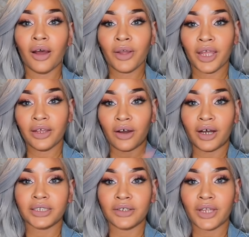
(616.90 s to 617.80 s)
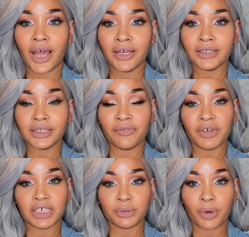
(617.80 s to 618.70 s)
Okay, y'all. So that is the
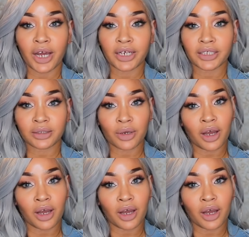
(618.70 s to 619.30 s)
finished product.